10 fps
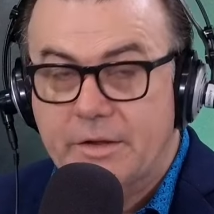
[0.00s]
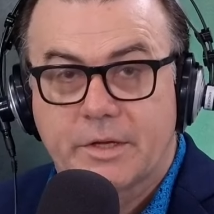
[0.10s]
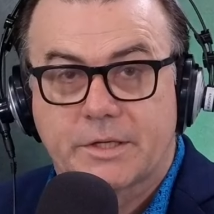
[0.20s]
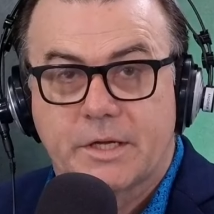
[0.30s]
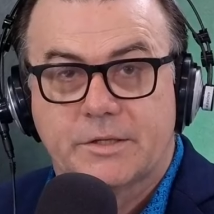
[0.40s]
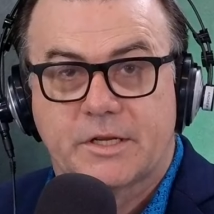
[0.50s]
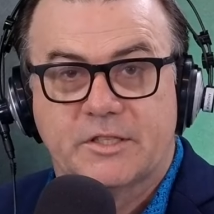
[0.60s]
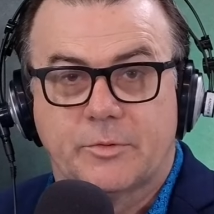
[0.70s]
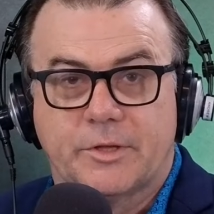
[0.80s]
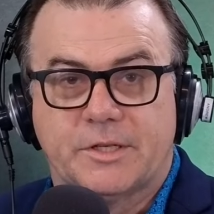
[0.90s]
in this
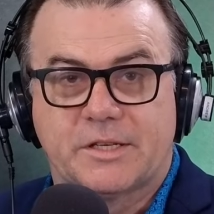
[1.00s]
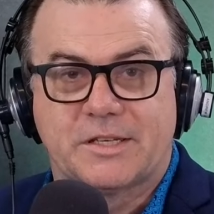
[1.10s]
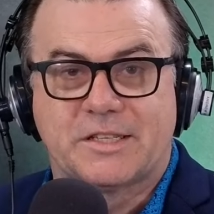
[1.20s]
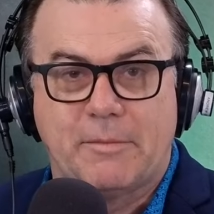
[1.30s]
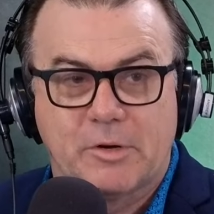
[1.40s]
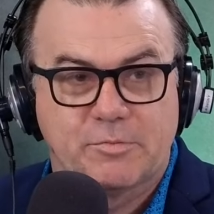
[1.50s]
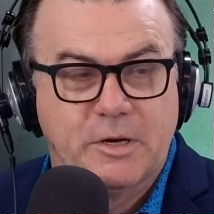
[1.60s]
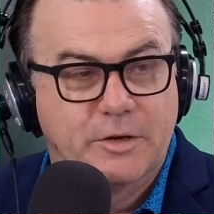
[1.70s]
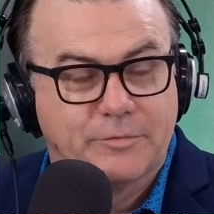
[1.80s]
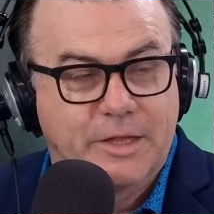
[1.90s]
instance with the
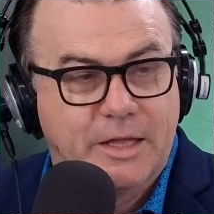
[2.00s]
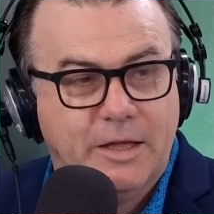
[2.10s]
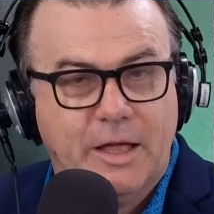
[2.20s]
disestablishment of the